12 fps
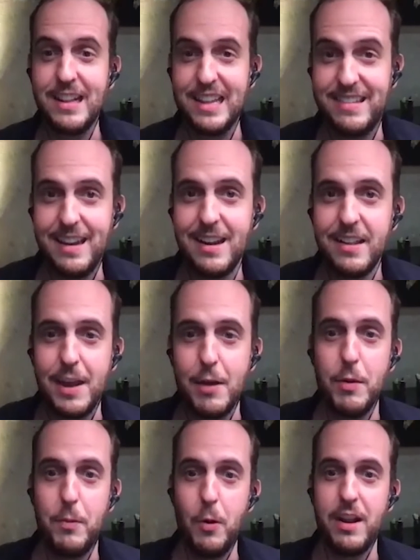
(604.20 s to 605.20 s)
sick, they
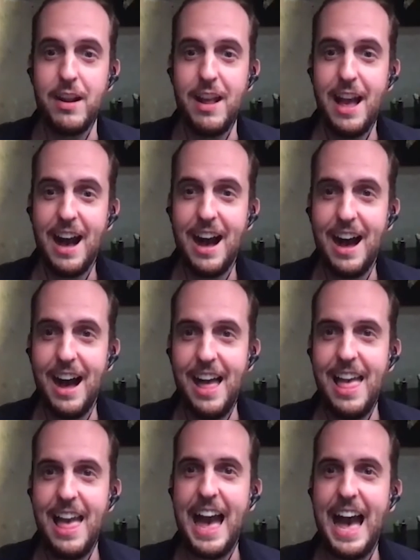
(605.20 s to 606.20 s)
reported,
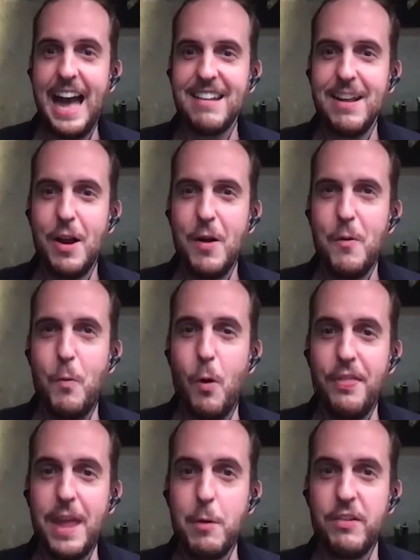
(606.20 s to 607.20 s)
at what
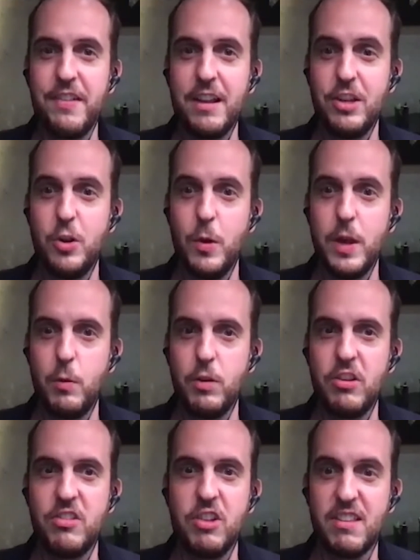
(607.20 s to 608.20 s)
they were essentially doing, which is
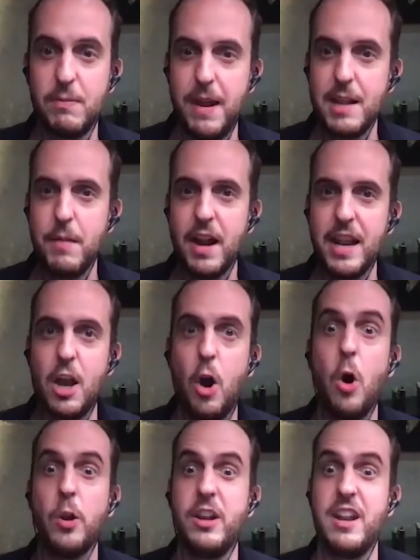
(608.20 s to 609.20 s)
just spending money on
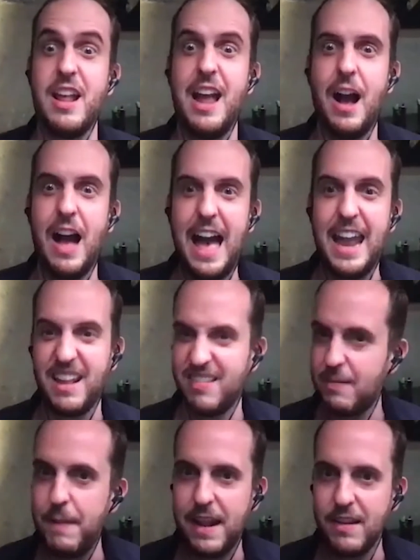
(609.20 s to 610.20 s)
an
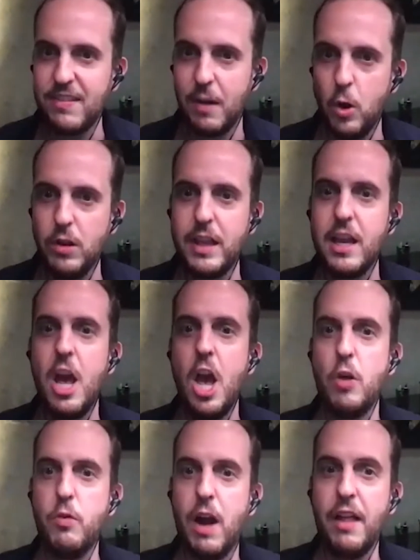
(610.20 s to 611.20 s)
expense only,
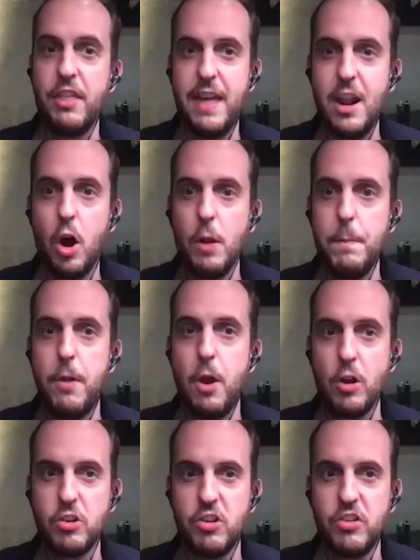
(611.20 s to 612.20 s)
rather than on
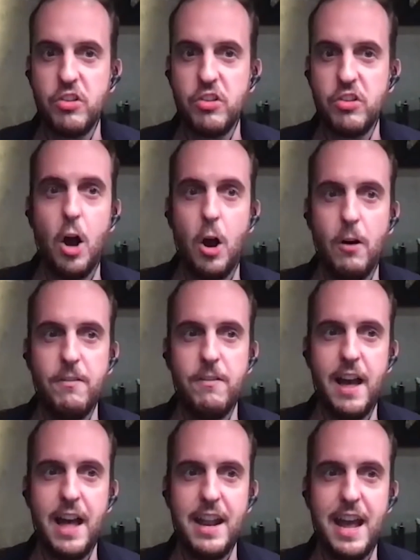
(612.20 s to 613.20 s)
purchasing of
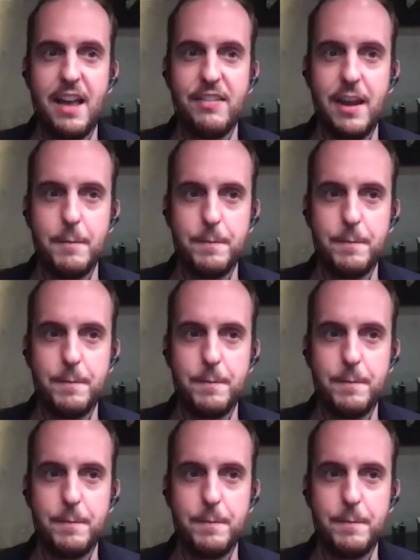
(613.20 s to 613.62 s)
an asset.